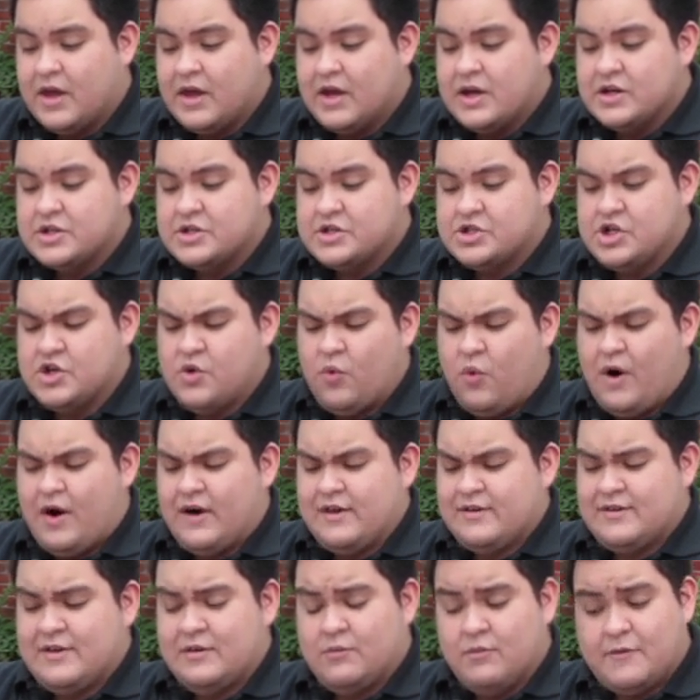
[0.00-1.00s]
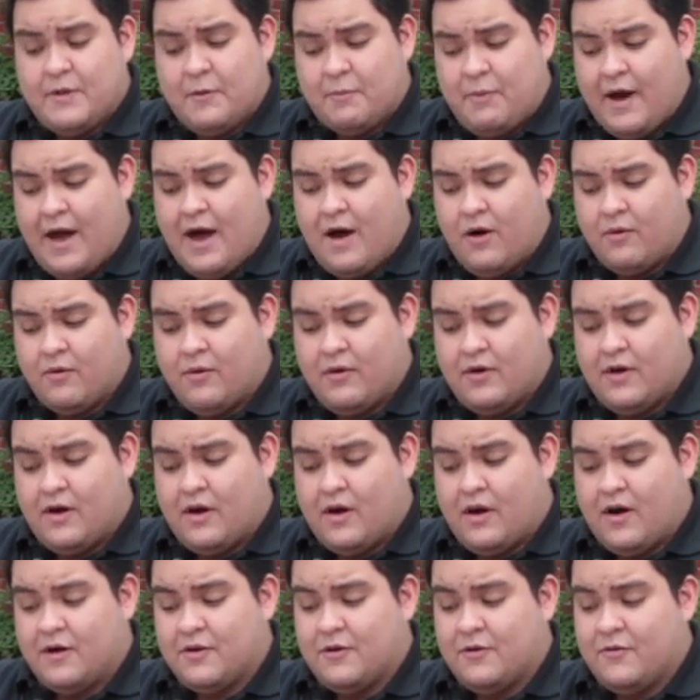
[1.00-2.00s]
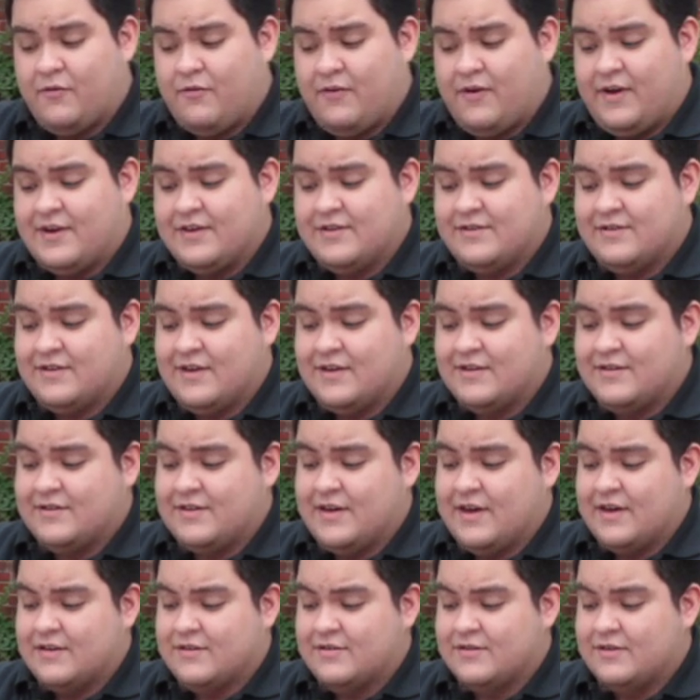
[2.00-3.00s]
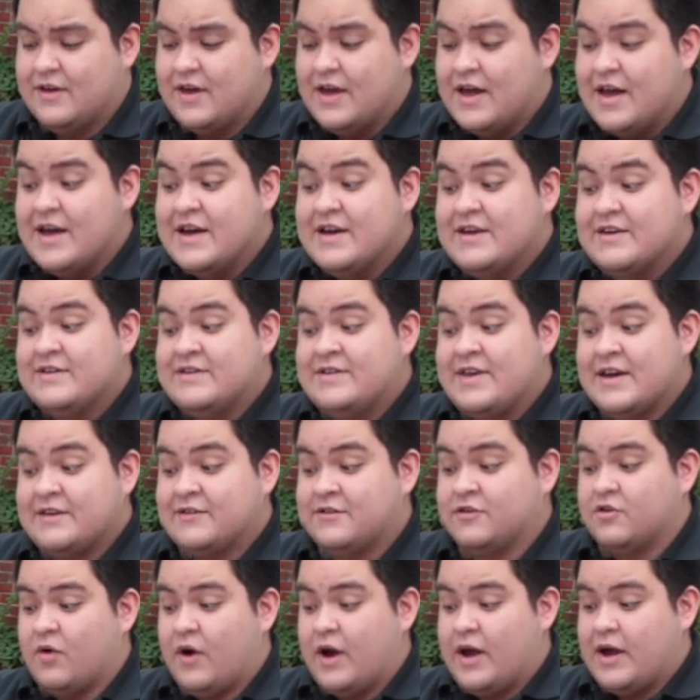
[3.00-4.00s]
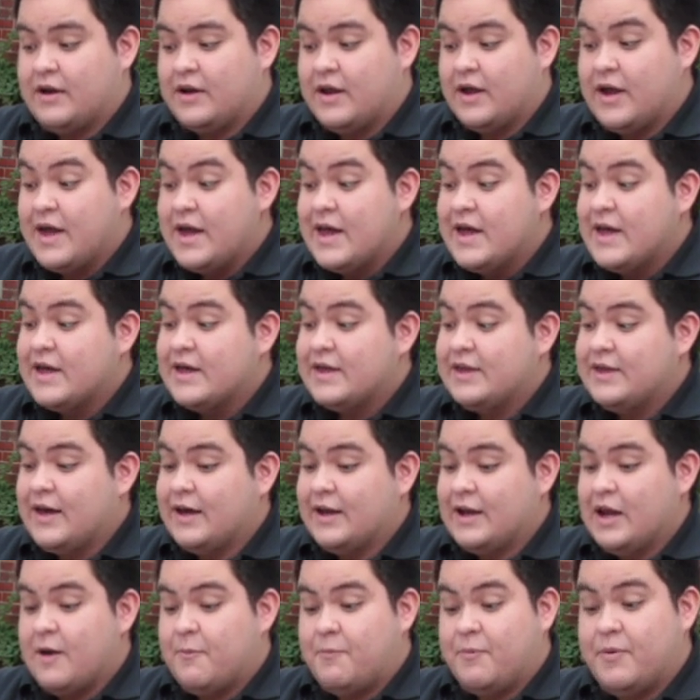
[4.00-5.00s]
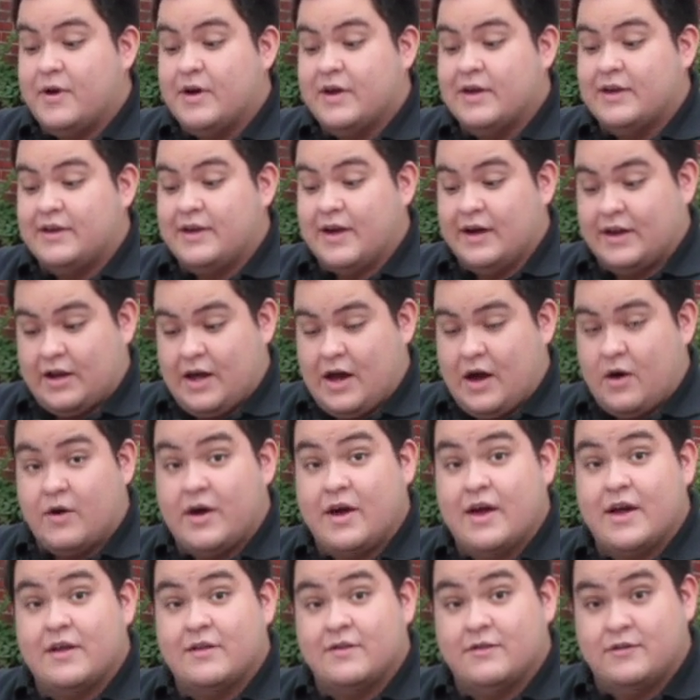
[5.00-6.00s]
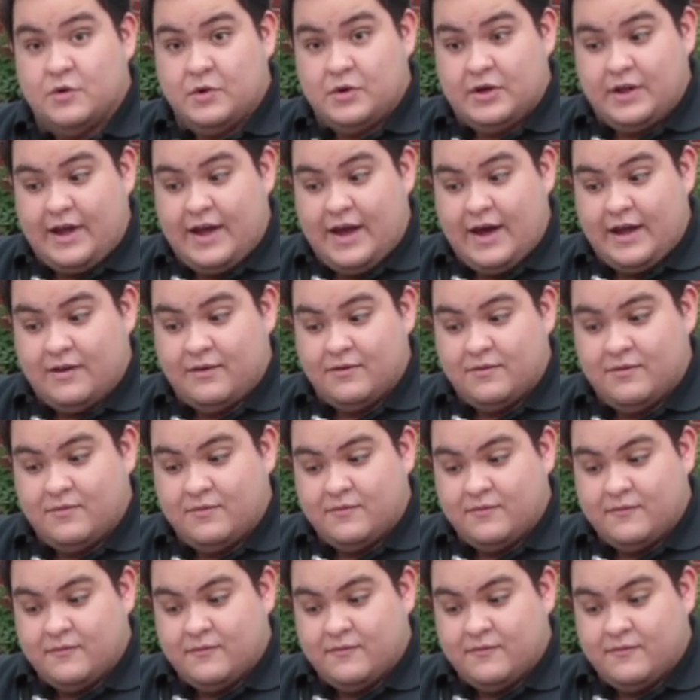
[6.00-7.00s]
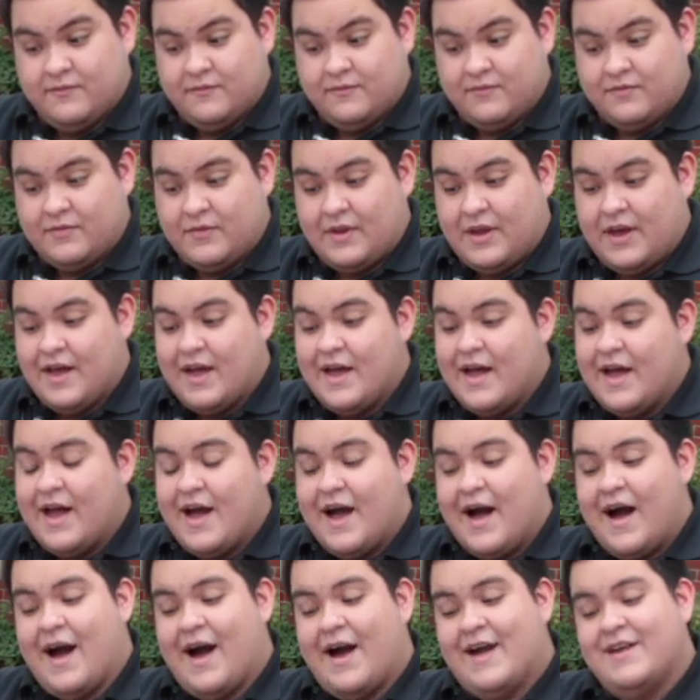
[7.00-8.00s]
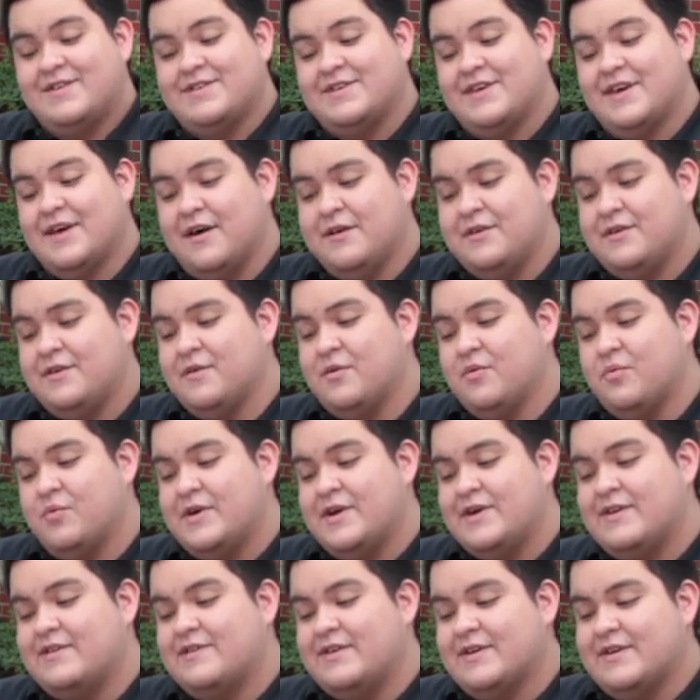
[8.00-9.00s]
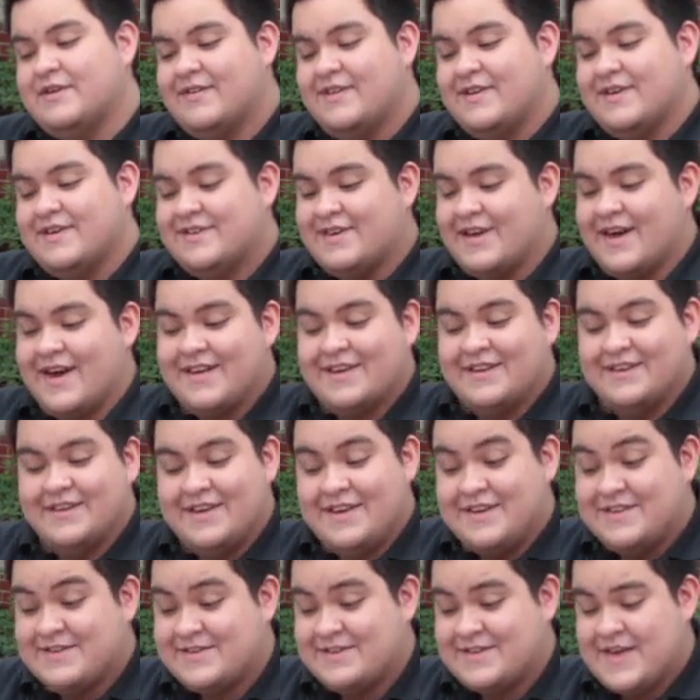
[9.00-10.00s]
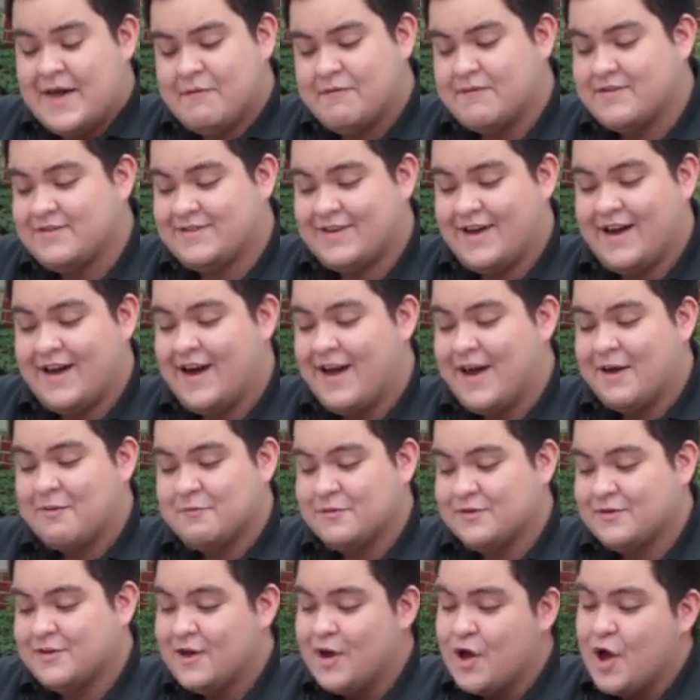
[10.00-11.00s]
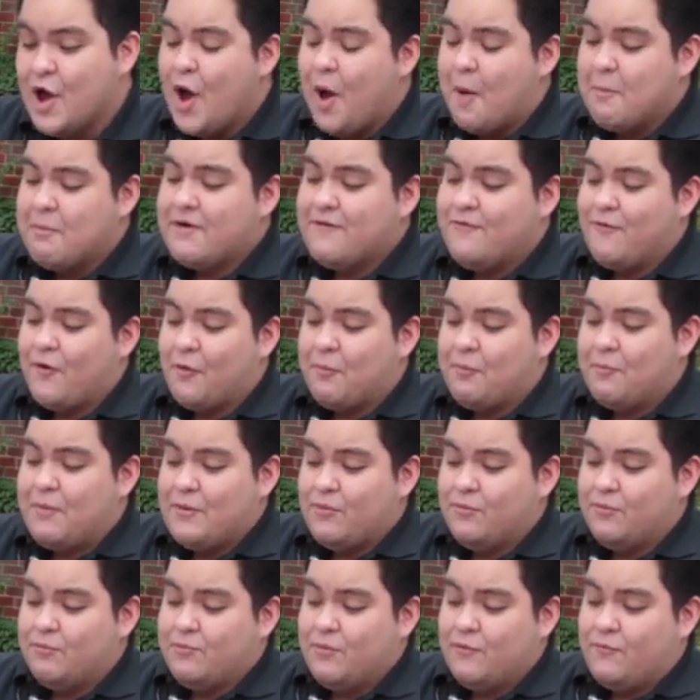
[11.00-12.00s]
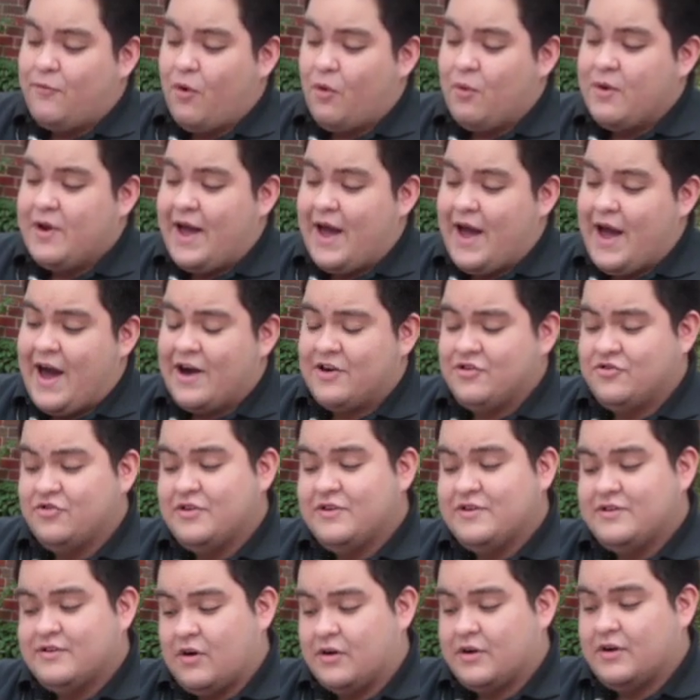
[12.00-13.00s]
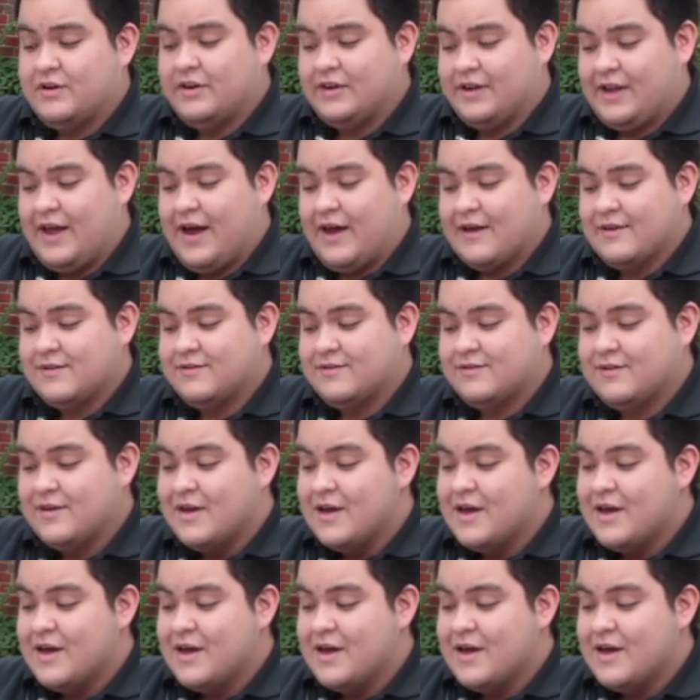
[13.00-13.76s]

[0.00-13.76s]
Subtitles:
She walks in with a pout on her face and says, "Sixth grade, get up, get out, and do it again." I tell you, we did this at least seven times before we actually started class,